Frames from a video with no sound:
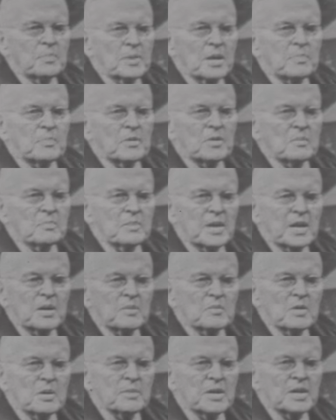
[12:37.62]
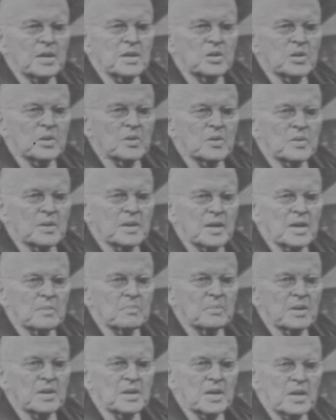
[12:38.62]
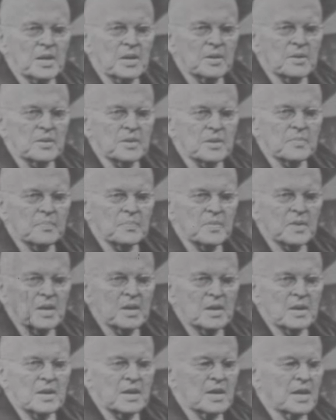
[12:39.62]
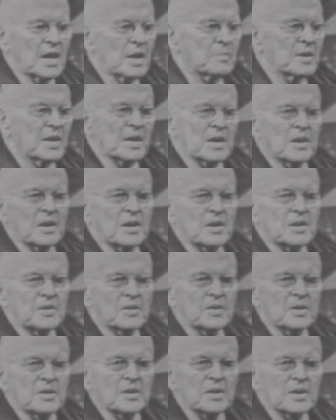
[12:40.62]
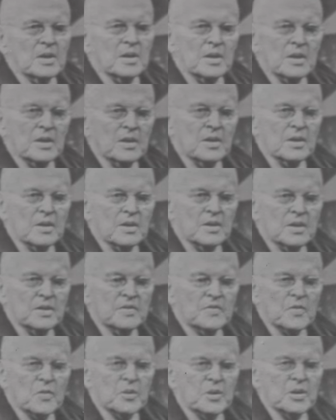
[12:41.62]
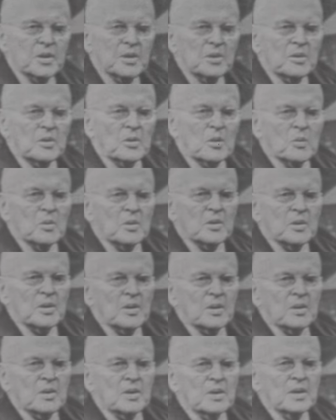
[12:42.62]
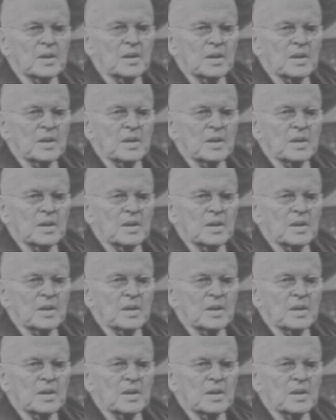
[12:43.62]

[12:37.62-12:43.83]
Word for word: people, men, women, and children, had been killed. And Abbie Gardner, uh, this fourteen-year-old girl,